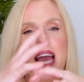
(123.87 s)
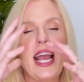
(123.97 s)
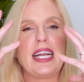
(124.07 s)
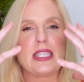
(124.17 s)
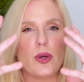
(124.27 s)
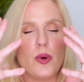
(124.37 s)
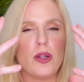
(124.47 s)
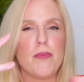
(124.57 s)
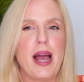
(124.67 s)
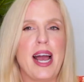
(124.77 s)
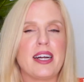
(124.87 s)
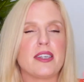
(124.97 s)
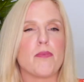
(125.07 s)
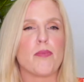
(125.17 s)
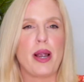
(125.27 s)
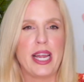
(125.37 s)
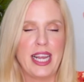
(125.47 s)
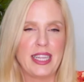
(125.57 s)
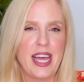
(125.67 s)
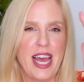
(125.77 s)
It's all about
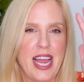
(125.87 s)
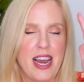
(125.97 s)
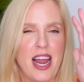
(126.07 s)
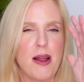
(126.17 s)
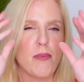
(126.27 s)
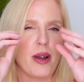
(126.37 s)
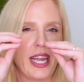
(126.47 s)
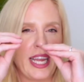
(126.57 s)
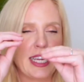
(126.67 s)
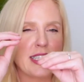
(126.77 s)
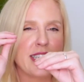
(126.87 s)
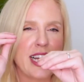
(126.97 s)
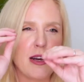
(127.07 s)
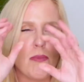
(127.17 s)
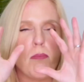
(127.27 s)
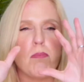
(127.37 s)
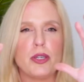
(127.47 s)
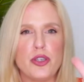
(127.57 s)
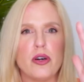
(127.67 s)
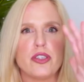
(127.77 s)
breaking the hair and breaking it down, but
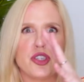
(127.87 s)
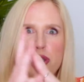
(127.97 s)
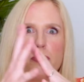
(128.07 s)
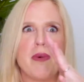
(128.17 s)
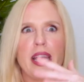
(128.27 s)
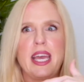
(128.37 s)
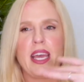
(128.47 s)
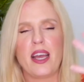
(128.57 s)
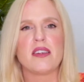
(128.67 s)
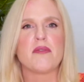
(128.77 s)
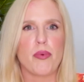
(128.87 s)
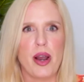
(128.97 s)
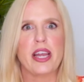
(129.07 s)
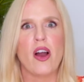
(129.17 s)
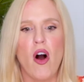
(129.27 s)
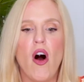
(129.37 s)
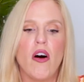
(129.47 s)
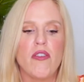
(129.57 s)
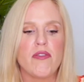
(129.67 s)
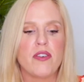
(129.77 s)
not to making it break
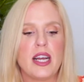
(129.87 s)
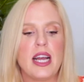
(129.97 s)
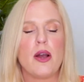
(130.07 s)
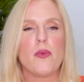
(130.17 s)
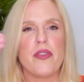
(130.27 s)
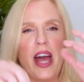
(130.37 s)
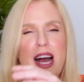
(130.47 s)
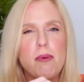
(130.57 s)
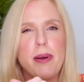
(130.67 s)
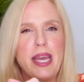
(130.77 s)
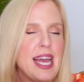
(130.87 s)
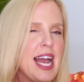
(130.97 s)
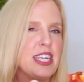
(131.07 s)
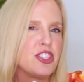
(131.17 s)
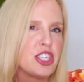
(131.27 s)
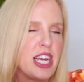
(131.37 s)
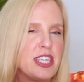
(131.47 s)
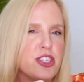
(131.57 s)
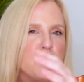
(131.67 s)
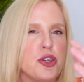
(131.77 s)
off. Without pH
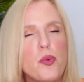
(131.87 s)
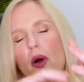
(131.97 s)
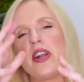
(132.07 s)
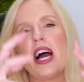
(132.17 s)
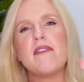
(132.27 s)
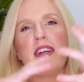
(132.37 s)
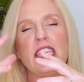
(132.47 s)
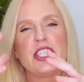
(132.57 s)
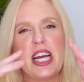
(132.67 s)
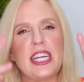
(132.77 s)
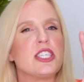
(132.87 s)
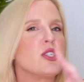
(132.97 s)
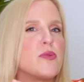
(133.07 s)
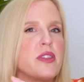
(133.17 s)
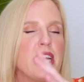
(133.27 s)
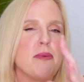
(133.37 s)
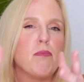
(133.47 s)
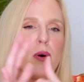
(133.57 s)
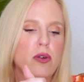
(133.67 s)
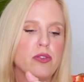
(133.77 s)
changes, you won't have any changes within
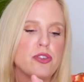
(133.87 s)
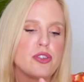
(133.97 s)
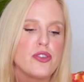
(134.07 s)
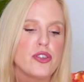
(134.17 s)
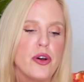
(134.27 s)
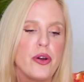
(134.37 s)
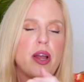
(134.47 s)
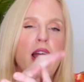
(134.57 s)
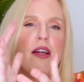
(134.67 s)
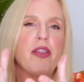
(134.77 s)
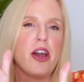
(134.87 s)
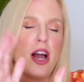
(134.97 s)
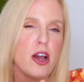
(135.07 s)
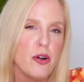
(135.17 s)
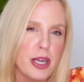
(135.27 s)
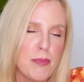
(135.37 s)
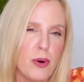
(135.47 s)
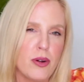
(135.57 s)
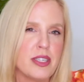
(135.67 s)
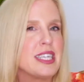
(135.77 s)
bonds. So the ionic
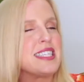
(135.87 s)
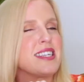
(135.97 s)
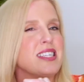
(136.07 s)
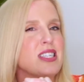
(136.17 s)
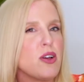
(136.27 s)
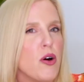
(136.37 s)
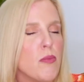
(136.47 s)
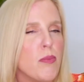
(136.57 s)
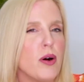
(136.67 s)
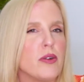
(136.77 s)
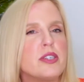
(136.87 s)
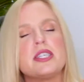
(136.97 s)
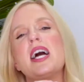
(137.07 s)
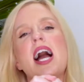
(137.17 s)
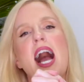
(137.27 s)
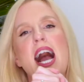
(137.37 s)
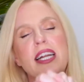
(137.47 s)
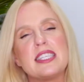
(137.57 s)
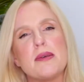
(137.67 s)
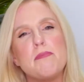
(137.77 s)
bond is a salt bond, and
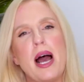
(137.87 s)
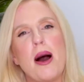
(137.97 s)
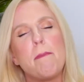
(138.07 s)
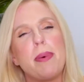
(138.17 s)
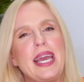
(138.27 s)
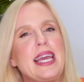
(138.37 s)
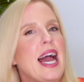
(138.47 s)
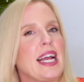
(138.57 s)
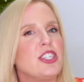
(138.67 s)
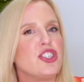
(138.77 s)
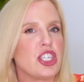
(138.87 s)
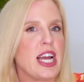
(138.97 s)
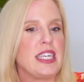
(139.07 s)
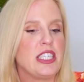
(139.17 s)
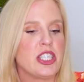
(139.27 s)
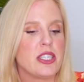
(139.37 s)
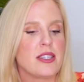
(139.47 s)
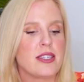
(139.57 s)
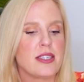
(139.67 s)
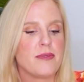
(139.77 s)
it's about pH
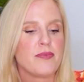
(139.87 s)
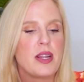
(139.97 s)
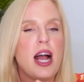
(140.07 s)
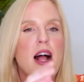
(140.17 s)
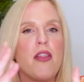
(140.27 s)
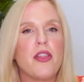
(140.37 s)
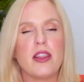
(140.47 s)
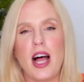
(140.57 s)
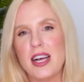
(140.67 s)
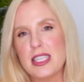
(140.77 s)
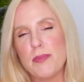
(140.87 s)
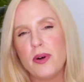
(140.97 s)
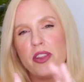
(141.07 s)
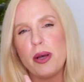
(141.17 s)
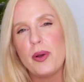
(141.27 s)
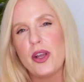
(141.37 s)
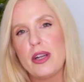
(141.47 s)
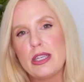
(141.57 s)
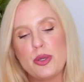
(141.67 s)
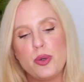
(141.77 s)
changes. The last bond that we're
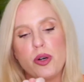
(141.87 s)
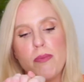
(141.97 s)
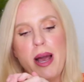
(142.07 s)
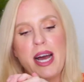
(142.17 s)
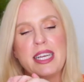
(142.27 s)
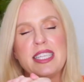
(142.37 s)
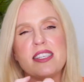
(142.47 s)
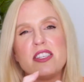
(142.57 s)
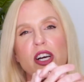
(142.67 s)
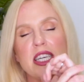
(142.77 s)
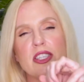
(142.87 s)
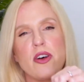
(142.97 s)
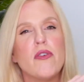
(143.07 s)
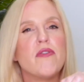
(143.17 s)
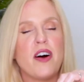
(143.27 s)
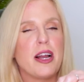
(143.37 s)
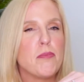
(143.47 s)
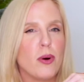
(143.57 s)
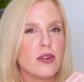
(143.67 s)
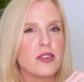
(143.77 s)
going to talk about is a disulfide
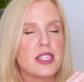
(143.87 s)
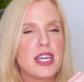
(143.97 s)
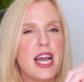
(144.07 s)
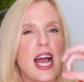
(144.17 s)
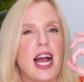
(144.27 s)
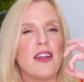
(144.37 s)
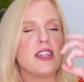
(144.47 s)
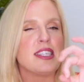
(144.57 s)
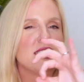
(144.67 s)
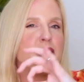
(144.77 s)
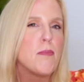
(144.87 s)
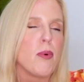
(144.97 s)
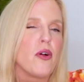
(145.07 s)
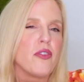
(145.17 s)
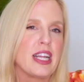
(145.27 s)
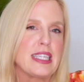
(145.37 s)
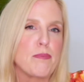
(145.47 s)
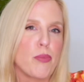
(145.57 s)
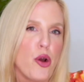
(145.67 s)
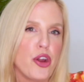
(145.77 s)
bond, and this is a bond that's
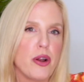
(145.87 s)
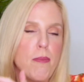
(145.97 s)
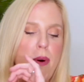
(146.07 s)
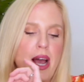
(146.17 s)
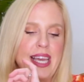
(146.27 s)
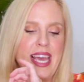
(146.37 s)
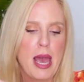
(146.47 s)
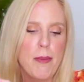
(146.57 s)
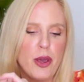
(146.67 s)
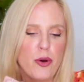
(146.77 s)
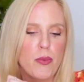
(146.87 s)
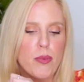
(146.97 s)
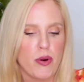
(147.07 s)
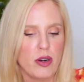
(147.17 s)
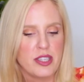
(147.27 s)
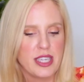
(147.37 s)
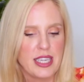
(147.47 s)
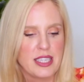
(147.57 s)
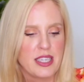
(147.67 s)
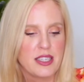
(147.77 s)
broken by chemical
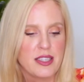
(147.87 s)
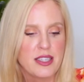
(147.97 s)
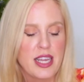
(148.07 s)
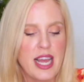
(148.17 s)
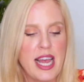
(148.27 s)
processes.